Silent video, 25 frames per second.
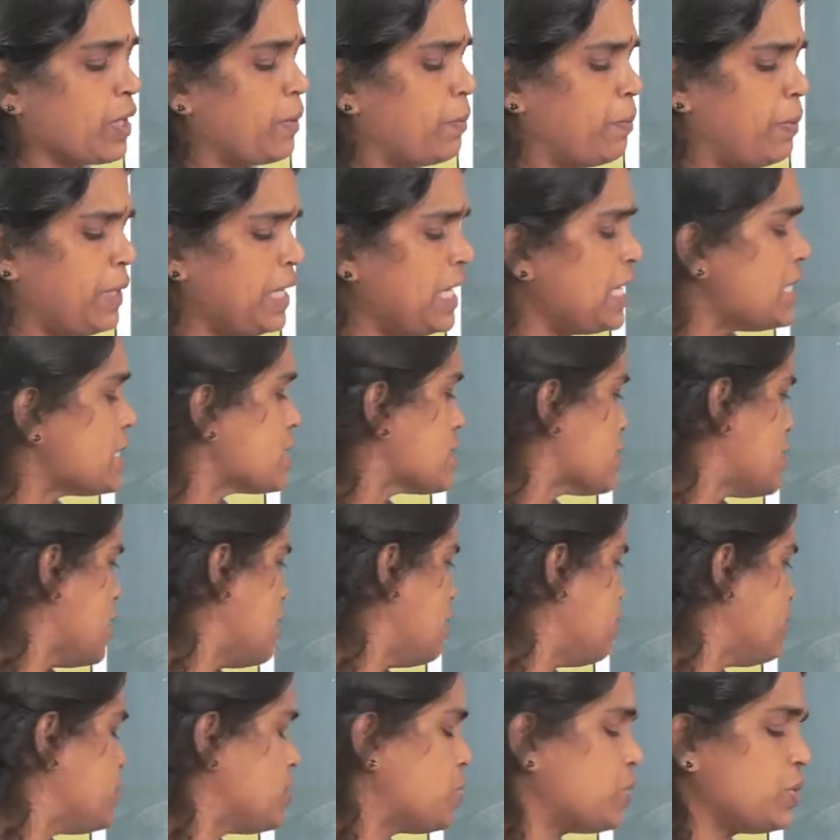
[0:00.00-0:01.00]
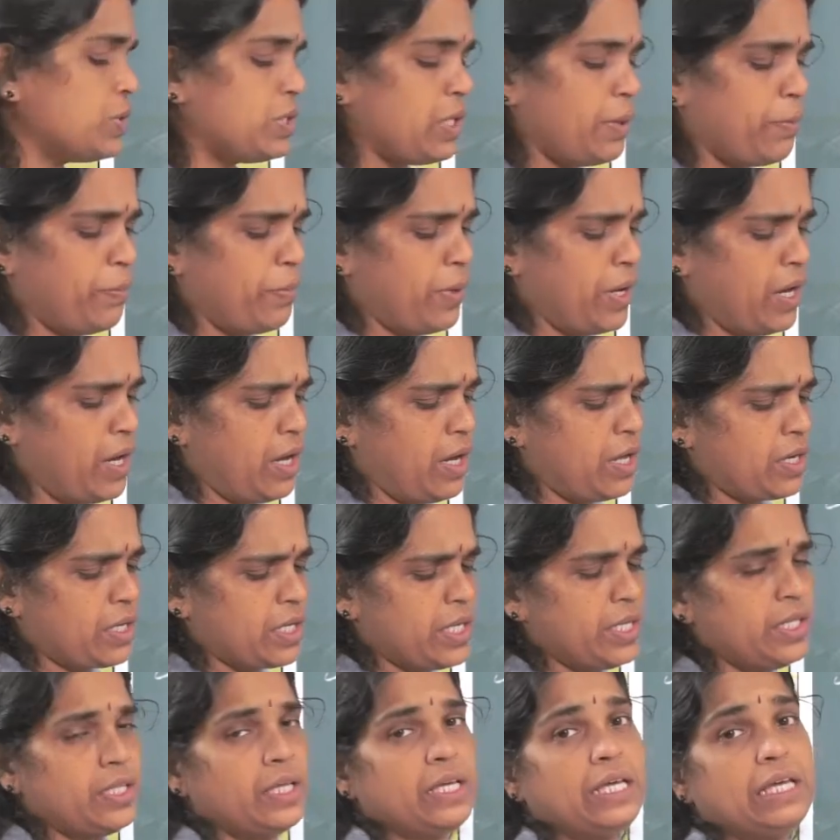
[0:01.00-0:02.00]
Please come to the park
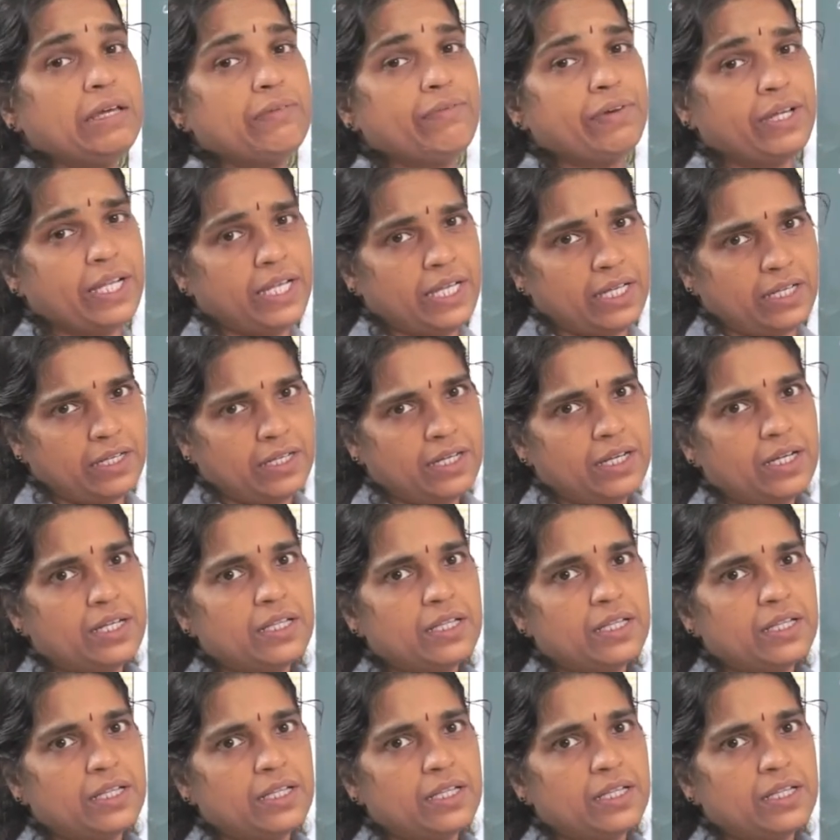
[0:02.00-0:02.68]
in the evening.